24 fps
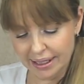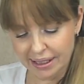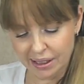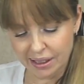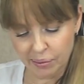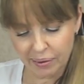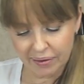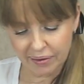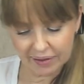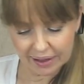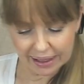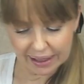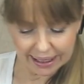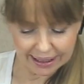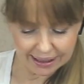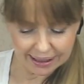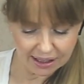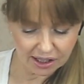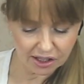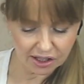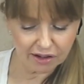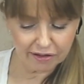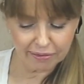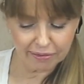so we've
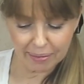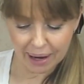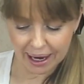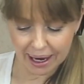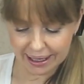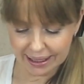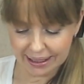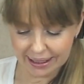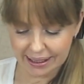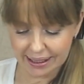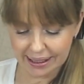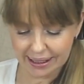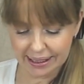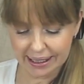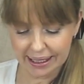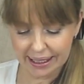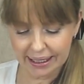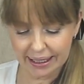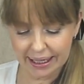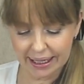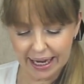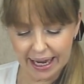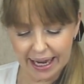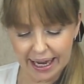cleansed off Micah's
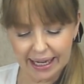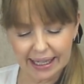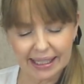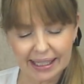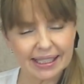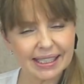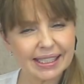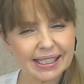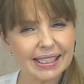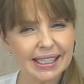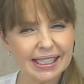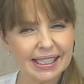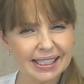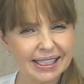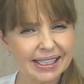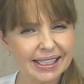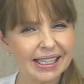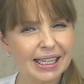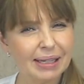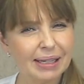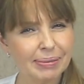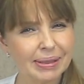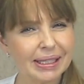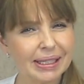skin. His skin
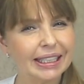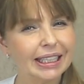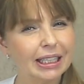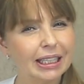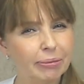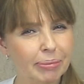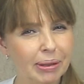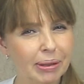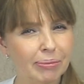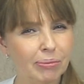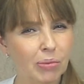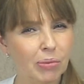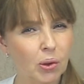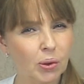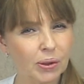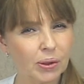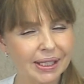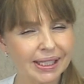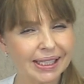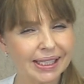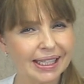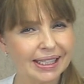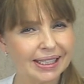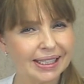seems a little bit more
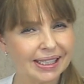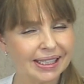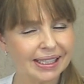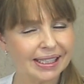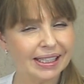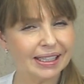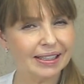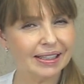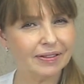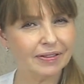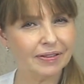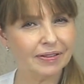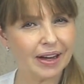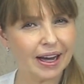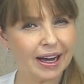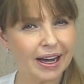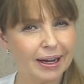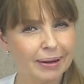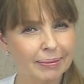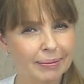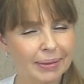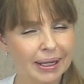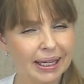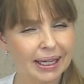sensitive.
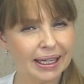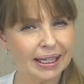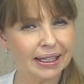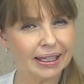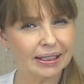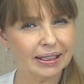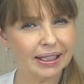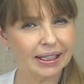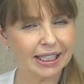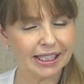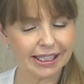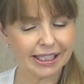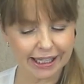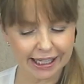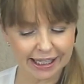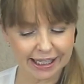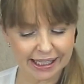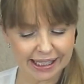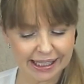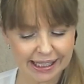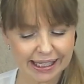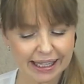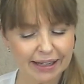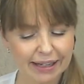
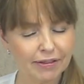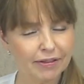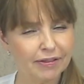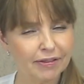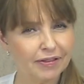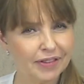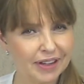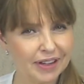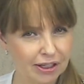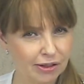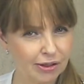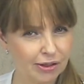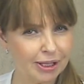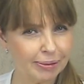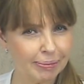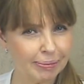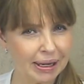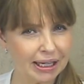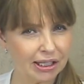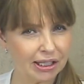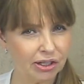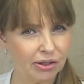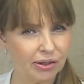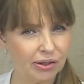Its skin feels
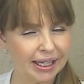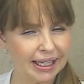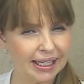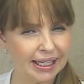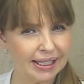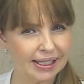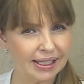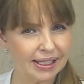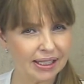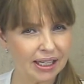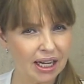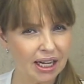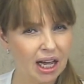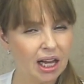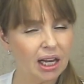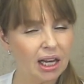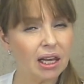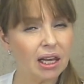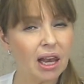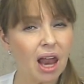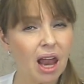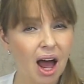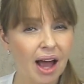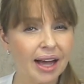better. His
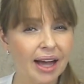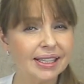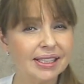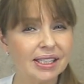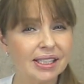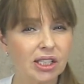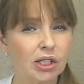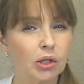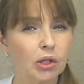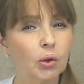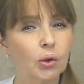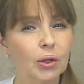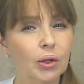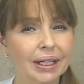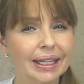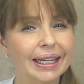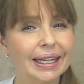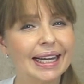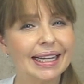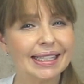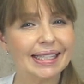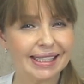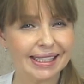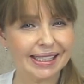lines look
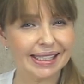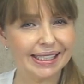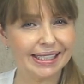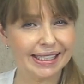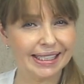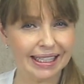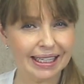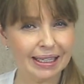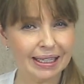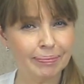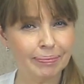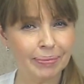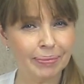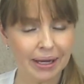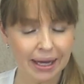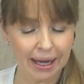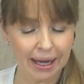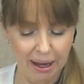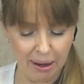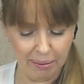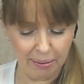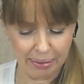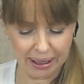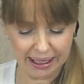less deep,
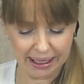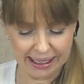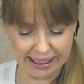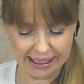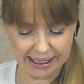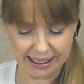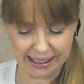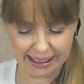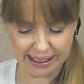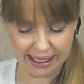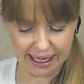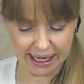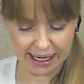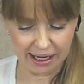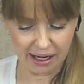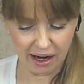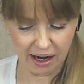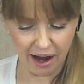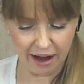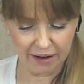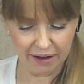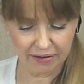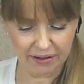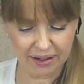but his skin,
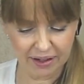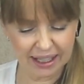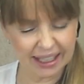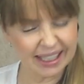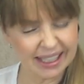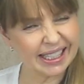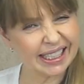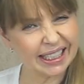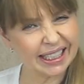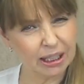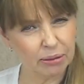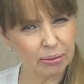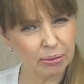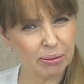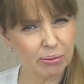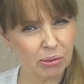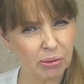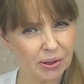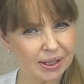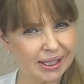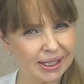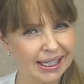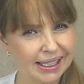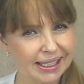I feel, is a little bit more
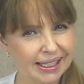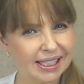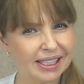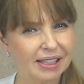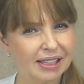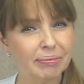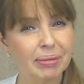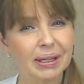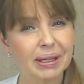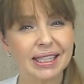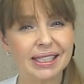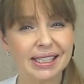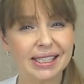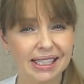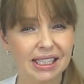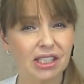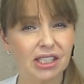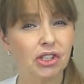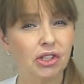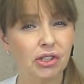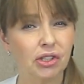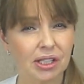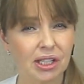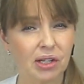sensitive because he
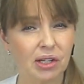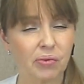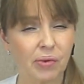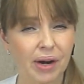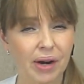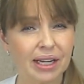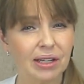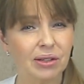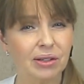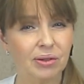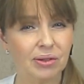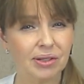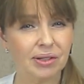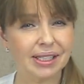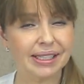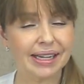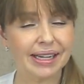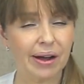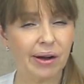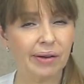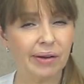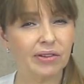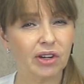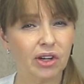is using retinols
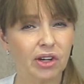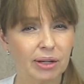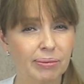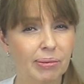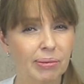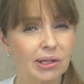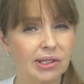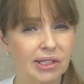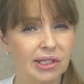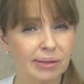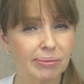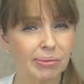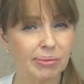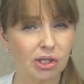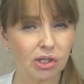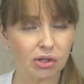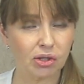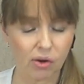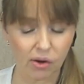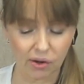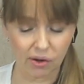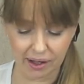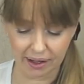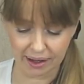now. I've got him on some
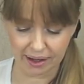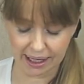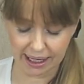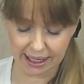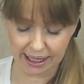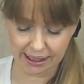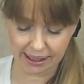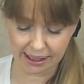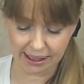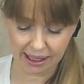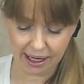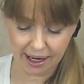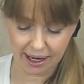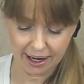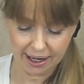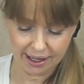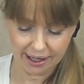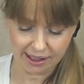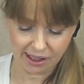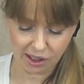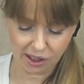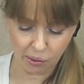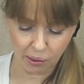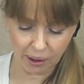stronger things.
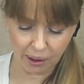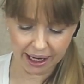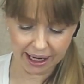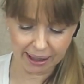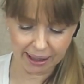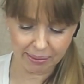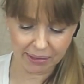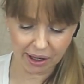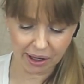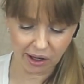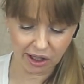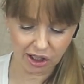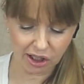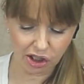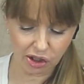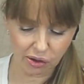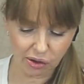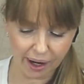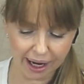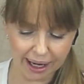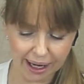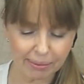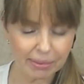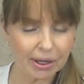So what I am going to do
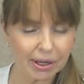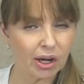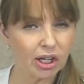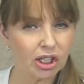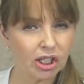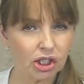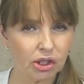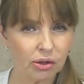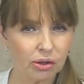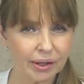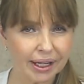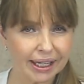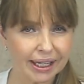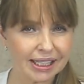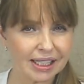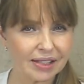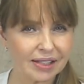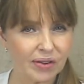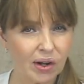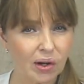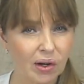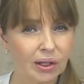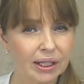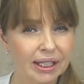an
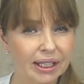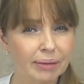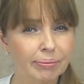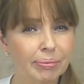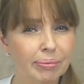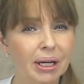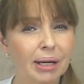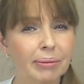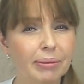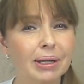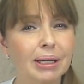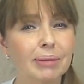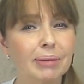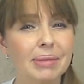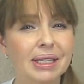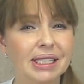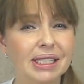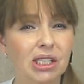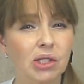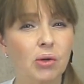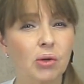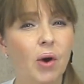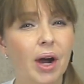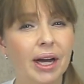exfoliant, but I'm going to
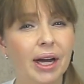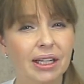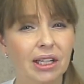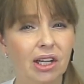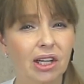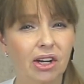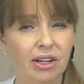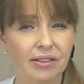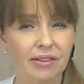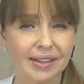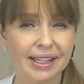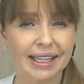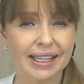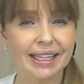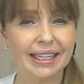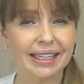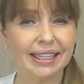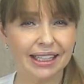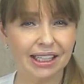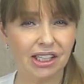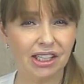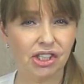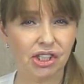mix quite a lot of the healing